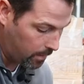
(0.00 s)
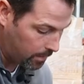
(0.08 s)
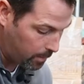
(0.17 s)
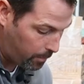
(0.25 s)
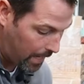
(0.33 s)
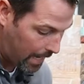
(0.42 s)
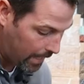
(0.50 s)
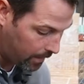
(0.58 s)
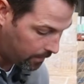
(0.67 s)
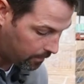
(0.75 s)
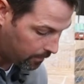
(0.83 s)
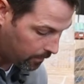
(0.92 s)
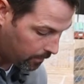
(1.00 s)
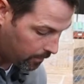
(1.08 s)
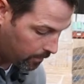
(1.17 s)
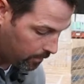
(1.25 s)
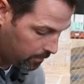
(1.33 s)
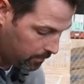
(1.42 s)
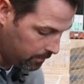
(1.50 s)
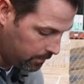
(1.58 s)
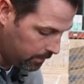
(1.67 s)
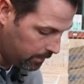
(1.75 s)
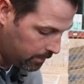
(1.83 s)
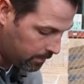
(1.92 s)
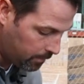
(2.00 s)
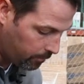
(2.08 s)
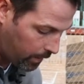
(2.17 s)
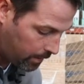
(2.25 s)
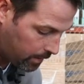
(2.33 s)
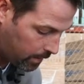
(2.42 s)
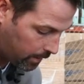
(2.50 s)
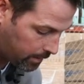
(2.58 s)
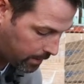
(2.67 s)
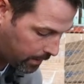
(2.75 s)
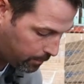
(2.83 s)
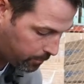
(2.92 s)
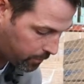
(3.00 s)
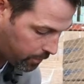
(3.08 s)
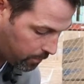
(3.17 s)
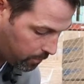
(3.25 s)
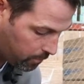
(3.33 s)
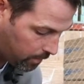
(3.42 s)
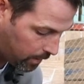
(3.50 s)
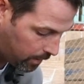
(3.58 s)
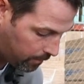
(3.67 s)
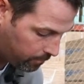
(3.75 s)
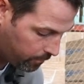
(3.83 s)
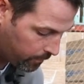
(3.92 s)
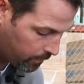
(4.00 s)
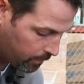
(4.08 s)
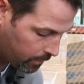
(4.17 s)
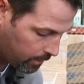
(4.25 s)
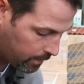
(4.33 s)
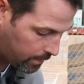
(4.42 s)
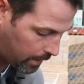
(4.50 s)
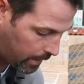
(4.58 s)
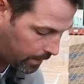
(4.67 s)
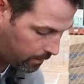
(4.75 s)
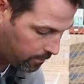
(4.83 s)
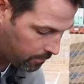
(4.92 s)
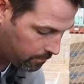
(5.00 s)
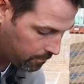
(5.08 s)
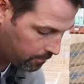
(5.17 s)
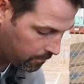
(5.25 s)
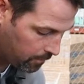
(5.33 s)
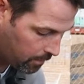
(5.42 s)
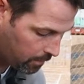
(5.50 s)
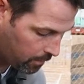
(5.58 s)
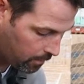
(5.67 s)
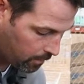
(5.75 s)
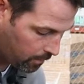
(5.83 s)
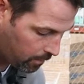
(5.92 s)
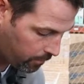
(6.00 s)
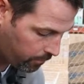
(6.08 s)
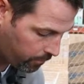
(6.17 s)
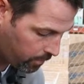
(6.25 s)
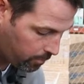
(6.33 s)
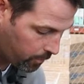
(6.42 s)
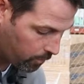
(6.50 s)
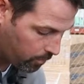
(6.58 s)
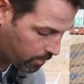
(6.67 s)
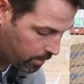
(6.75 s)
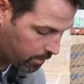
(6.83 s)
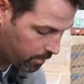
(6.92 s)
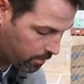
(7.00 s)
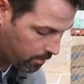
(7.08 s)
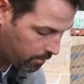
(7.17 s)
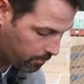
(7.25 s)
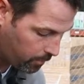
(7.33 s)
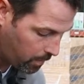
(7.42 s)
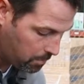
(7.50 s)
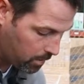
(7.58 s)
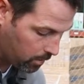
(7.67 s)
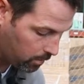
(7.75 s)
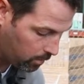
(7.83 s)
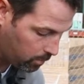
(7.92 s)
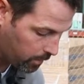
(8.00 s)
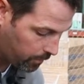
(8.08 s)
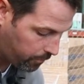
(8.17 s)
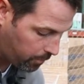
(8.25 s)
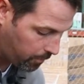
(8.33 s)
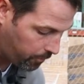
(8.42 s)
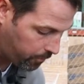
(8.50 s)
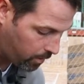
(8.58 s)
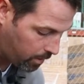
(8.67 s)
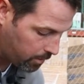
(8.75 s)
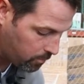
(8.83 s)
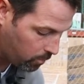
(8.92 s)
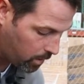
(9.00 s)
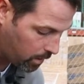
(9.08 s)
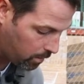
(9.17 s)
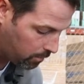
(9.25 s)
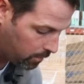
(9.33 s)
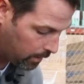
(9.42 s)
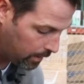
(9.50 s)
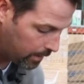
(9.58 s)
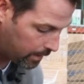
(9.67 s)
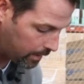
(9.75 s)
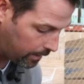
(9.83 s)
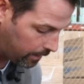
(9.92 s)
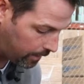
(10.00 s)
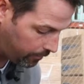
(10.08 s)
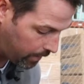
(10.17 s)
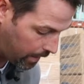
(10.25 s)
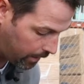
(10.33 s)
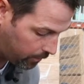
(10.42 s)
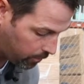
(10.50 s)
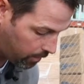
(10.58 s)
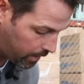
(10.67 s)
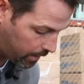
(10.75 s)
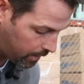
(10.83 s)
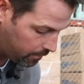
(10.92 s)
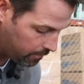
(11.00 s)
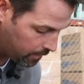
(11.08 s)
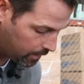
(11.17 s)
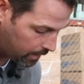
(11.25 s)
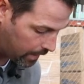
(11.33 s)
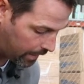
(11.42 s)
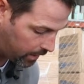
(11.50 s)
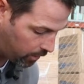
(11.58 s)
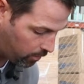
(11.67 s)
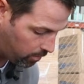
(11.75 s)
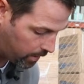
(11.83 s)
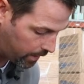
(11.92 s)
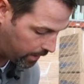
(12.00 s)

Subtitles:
there at the back, and then attempt to tighten from the rear, maybe a little bit from the front as well. Now that I've got it threaded, I can go